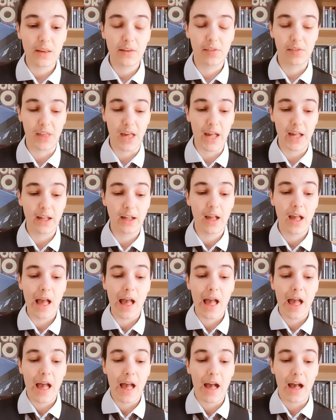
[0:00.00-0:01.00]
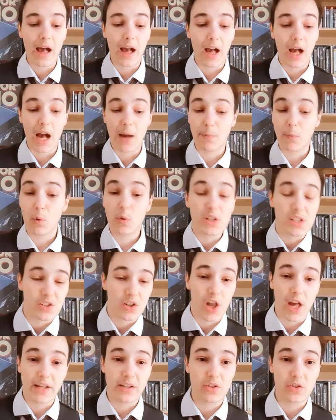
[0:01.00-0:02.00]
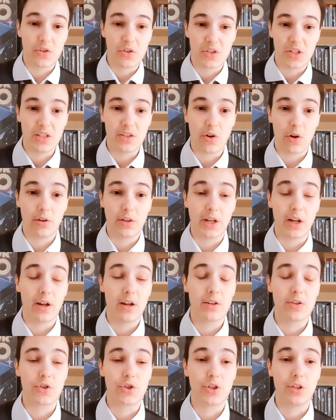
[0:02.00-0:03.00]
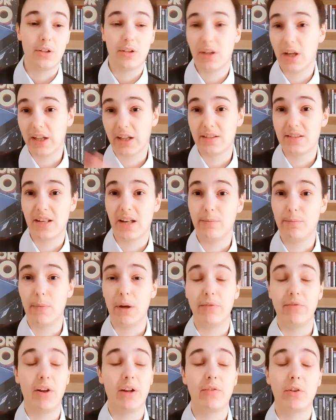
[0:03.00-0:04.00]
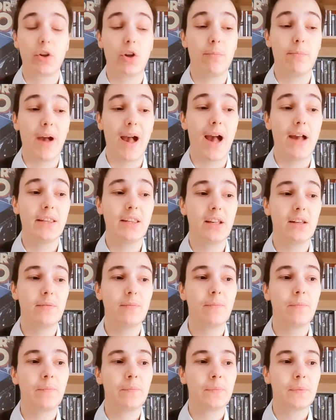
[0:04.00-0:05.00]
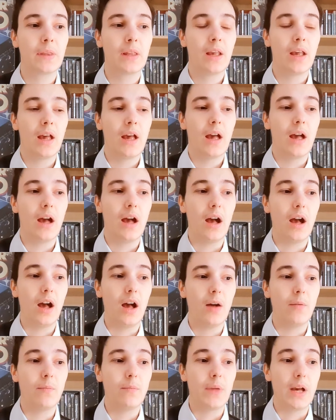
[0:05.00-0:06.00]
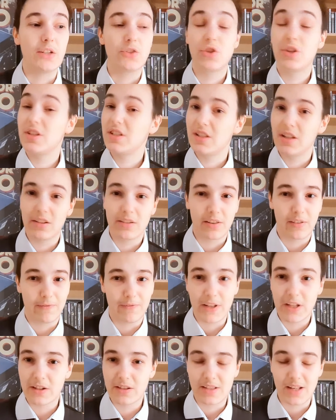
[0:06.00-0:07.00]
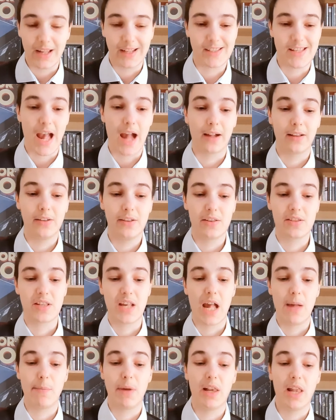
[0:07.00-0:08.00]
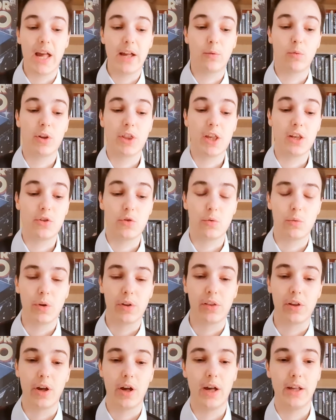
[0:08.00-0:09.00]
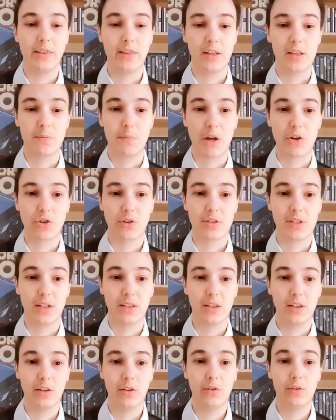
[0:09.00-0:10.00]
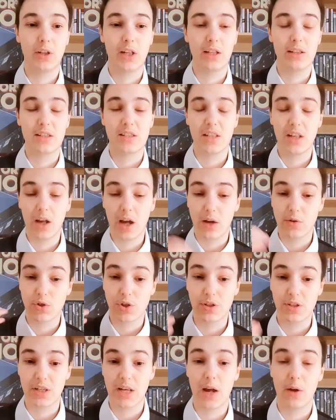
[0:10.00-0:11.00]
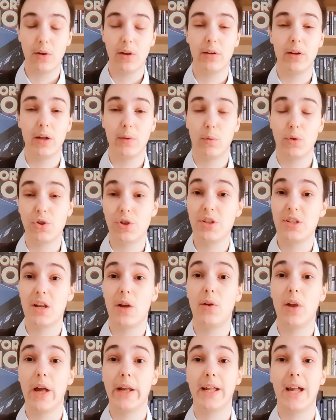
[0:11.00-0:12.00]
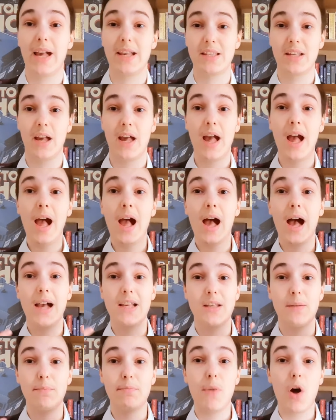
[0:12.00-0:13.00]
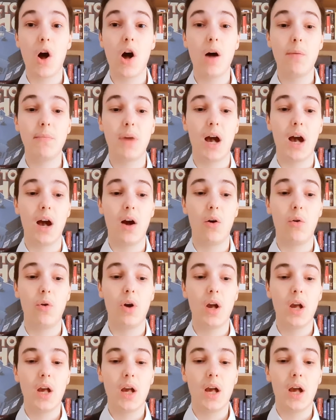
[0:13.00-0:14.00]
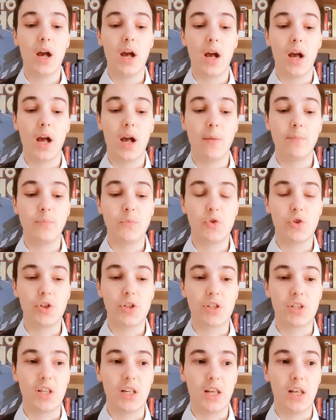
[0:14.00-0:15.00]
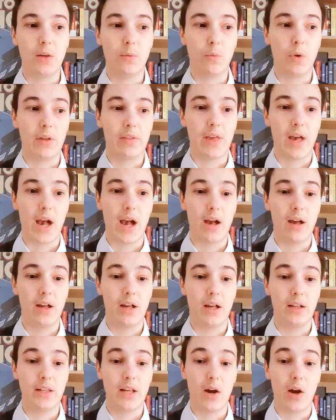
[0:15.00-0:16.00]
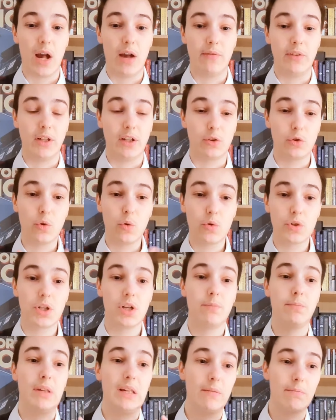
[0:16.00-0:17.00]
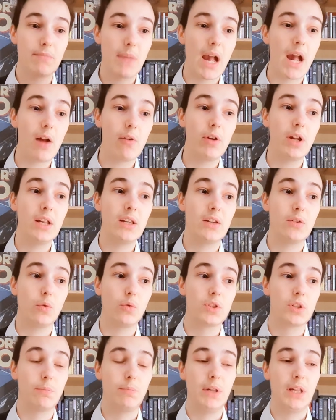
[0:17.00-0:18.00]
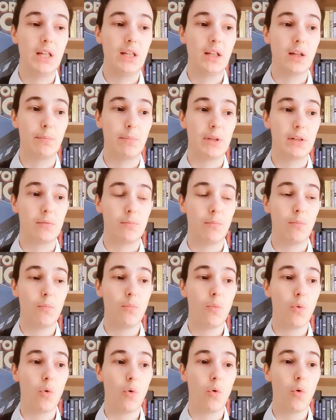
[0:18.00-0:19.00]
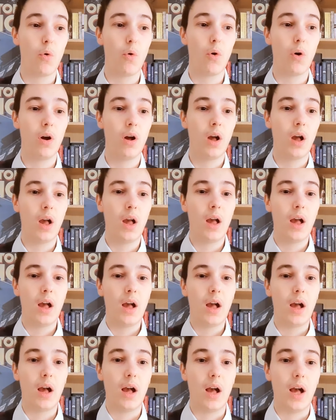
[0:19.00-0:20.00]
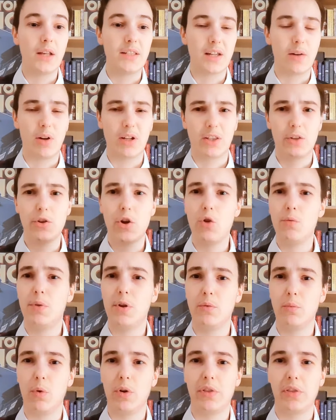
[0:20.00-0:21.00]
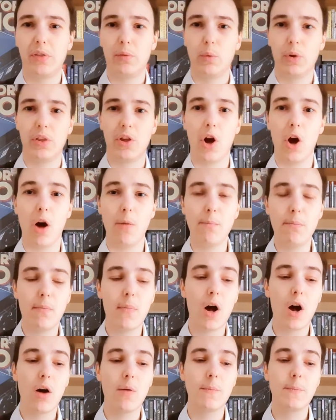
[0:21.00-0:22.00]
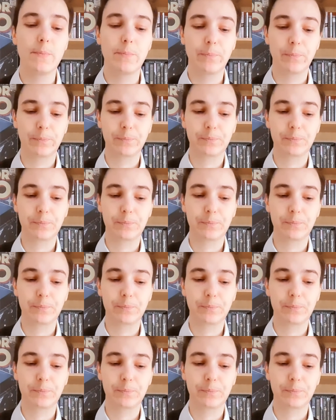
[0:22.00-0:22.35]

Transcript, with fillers: thing. Uh, I'm always delighted to see Donna. She, like I said, my favorite companion. Um, and she still feels exactly the same. I like what they do with her in these specials. That you can see how she's now, uh, what she's now like as a as a mom, how um, she's dealing with her uh, now having a daughter and being married, and also being a bit more uh, direct and open with with her mom,